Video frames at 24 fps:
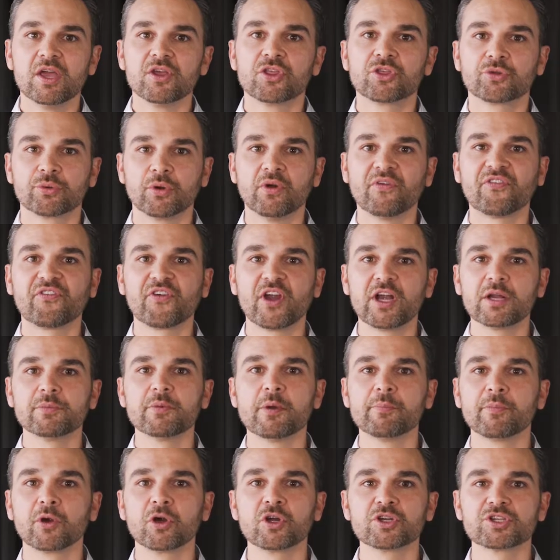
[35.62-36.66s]
Through Freedom
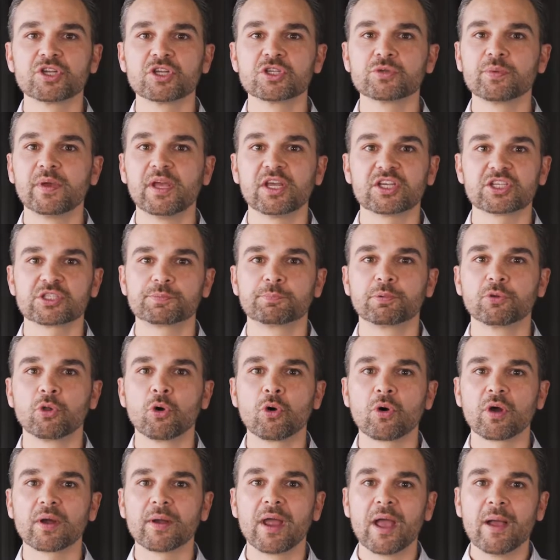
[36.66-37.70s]
Immersions, we
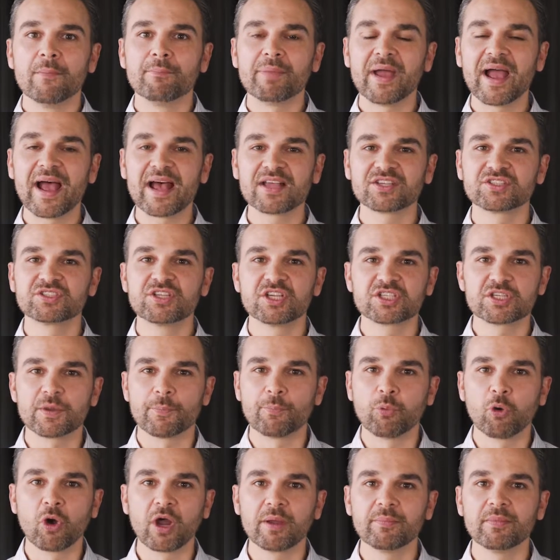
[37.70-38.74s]
explore past
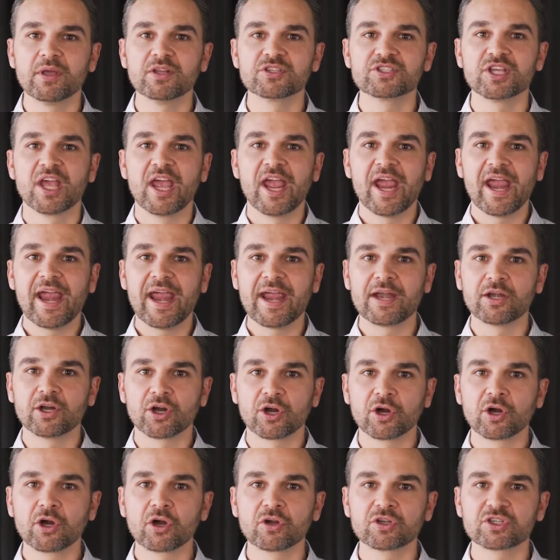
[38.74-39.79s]
disappointments and
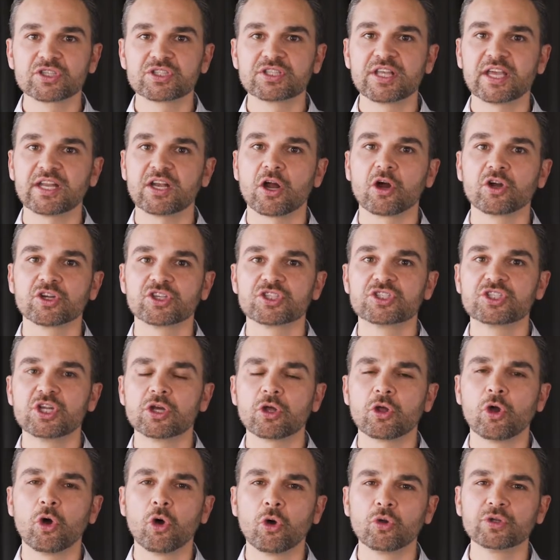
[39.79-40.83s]
hurts that are
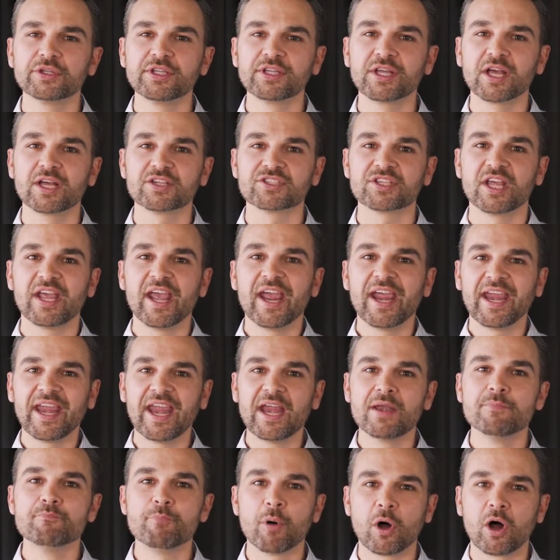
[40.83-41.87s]
still holding us
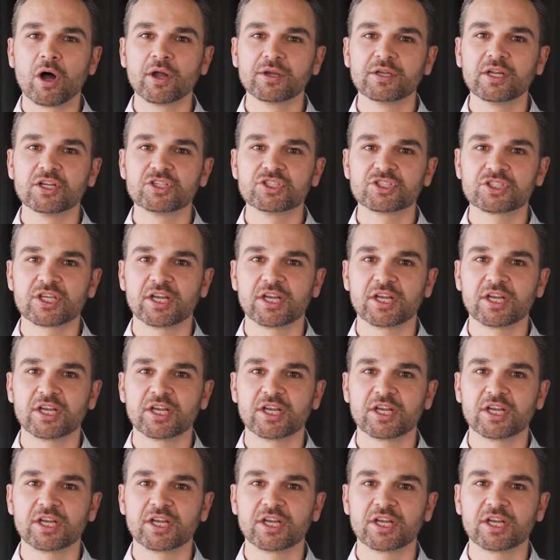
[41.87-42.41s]
in bondage